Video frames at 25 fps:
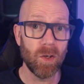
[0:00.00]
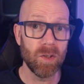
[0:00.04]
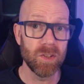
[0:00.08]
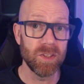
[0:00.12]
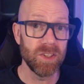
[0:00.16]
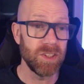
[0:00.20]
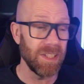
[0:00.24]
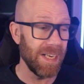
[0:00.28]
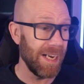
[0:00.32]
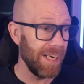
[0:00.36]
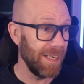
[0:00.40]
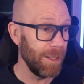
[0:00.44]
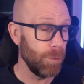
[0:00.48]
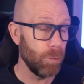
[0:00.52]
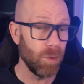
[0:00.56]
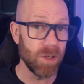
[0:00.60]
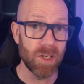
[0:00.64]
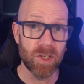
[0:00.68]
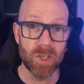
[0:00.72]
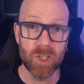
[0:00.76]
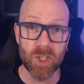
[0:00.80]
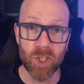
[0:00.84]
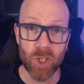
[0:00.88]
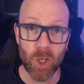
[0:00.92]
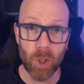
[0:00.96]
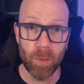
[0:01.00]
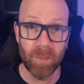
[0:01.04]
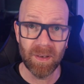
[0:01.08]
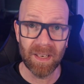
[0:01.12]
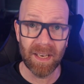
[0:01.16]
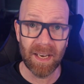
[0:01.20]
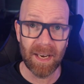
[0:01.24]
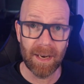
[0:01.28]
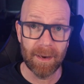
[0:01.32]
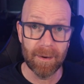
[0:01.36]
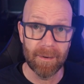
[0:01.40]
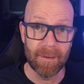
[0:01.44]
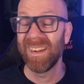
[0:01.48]
on to anyone consuming
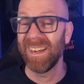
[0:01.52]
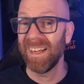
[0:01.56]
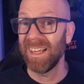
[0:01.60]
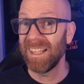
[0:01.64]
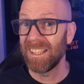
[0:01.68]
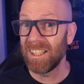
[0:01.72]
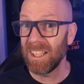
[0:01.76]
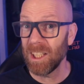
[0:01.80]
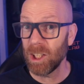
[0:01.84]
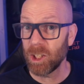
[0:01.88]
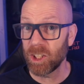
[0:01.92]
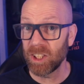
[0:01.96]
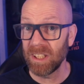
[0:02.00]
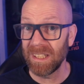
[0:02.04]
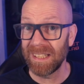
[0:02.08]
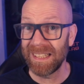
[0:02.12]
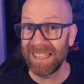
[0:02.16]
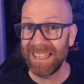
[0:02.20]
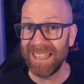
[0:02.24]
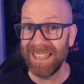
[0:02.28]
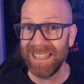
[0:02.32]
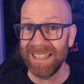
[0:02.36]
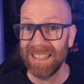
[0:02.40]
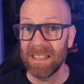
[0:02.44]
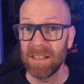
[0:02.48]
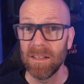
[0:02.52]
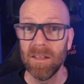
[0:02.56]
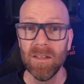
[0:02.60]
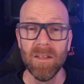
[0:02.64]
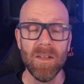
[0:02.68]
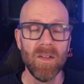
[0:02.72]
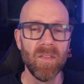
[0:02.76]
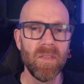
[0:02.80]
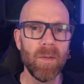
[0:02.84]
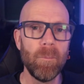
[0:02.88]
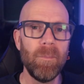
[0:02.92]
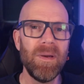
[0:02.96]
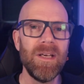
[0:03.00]
it. Additionally,
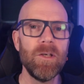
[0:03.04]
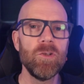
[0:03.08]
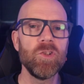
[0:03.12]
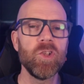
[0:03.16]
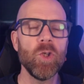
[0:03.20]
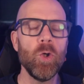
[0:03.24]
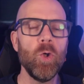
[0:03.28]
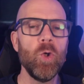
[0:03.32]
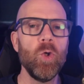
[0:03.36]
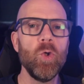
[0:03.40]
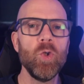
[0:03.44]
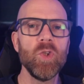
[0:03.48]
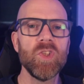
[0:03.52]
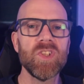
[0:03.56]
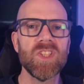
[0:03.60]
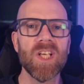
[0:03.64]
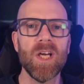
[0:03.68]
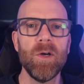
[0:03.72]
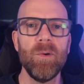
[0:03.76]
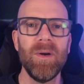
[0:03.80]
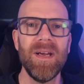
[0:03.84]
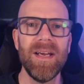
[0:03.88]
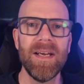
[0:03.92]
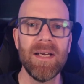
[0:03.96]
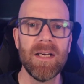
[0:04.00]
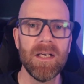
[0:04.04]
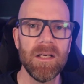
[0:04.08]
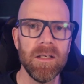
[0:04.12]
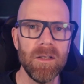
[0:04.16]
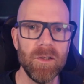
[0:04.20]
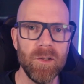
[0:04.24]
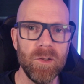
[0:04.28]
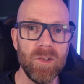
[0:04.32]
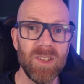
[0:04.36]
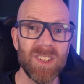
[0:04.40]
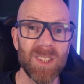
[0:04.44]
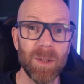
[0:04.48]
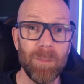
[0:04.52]
the meals also
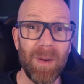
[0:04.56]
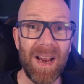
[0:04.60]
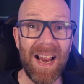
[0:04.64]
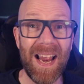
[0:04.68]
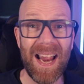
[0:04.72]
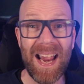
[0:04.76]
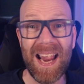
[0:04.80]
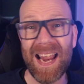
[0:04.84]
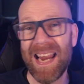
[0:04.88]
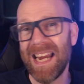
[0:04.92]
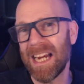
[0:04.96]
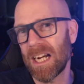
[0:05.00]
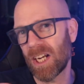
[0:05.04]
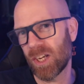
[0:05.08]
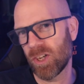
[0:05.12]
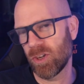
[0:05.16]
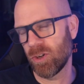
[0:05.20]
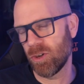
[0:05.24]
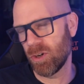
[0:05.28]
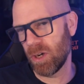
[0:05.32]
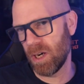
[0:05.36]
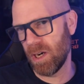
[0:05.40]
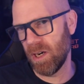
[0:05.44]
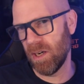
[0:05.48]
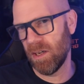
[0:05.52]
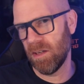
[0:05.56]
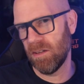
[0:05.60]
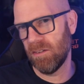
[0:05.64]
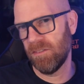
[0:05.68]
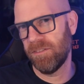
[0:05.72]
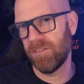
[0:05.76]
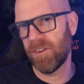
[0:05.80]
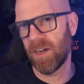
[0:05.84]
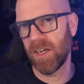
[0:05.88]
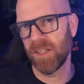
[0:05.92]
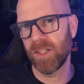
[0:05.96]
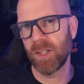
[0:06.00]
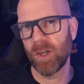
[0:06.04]
include some extra
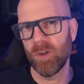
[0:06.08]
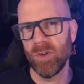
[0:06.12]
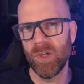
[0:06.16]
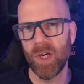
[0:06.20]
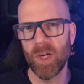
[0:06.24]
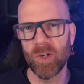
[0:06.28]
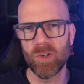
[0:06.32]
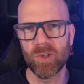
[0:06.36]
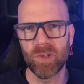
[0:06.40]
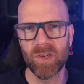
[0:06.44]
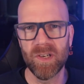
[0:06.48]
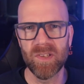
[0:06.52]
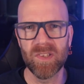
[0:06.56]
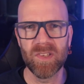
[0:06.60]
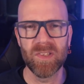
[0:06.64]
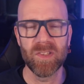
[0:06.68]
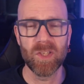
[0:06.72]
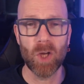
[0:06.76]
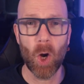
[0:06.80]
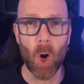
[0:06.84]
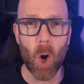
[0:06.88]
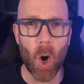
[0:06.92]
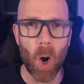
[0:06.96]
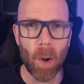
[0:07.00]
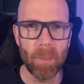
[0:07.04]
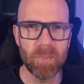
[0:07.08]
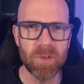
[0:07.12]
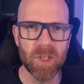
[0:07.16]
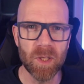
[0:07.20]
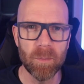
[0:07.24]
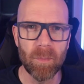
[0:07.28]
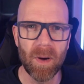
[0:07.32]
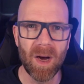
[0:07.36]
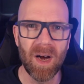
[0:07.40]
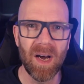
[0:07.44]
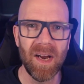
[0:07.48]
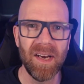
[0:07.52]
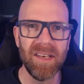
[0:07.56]
phytonutrients to
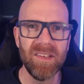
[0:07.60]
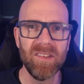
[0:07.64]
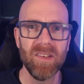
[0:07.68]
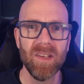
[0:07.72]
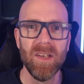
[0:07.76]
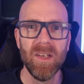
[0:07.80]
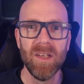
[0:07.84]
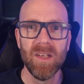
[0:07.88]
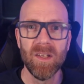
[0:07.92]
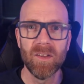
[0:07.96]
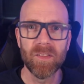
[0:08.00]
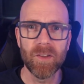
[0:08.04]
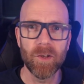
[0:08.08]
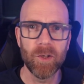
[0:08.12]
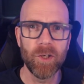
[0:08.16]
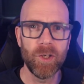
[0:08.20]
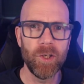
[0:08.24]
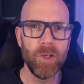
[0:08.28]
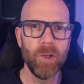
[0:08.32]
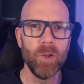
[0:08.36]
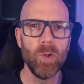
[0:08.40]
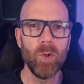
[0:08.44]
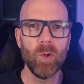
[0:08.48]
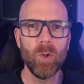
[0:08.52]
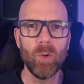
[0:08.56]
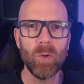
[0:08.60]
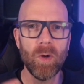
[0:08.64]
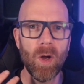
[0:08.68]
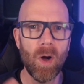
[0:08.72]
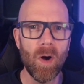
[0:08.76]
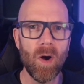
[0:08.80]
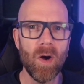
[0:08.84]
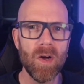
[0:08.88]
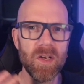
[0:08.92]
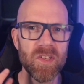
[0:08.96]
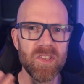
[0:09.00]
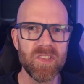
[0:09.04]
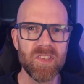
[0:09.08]
optimize the Huel
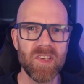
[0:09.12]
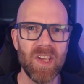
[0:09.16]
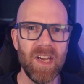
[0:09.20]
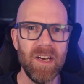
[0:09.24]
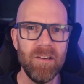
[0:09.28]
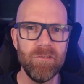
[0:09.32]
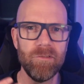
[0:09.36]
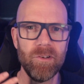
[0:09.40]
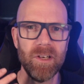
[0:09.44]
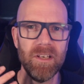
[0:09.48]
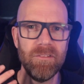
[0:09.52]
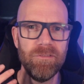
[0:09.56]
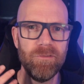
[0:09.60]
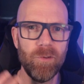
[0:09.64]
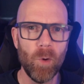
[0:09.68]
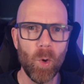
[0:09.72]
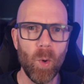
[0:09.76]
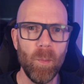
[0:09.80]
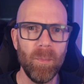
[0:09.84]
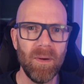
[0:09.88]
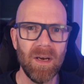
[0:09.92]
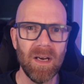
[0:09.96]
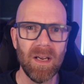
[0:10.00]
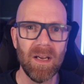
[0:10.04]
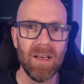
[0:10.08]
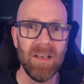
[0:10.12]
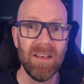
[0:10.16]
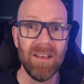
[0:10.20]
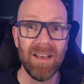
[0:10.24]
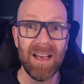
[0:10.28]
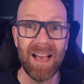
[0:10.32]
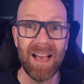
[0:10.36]
Hot and Savoury formula,